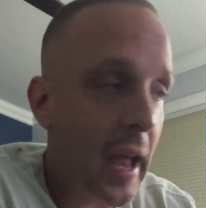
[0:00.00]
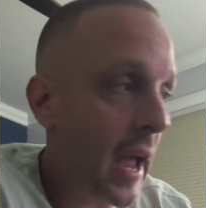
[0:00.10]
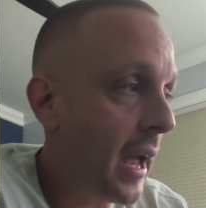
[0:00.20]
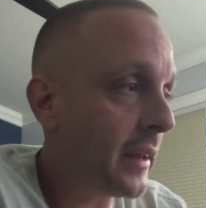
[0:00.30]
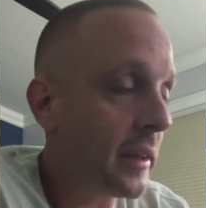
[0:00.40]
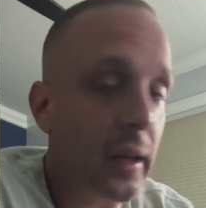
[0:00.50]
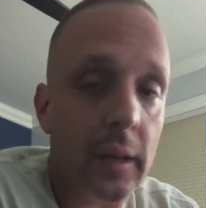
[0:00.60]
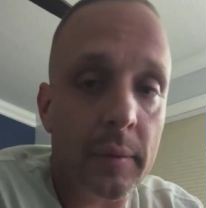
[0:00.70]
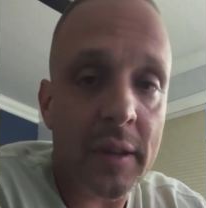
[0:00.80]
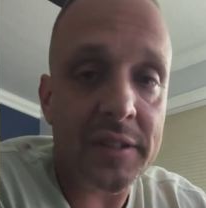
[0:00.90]
and
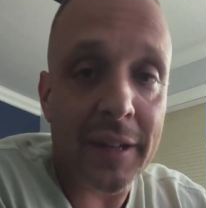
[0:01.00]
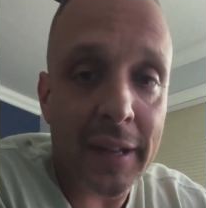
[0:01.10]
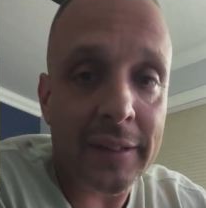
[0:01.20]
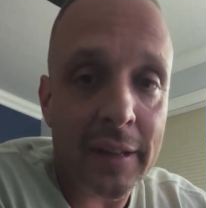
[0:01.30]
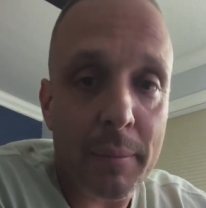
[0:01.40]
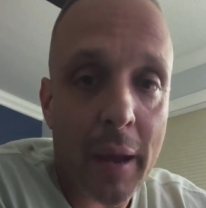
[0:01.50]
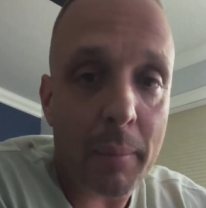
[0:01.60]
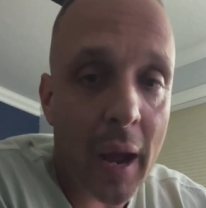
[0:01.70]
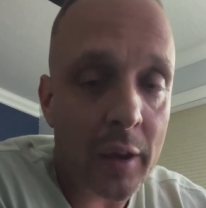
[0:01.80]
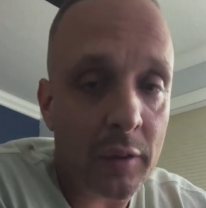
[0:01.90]
it's linked in my
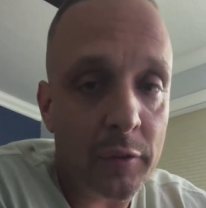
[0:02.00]
bio.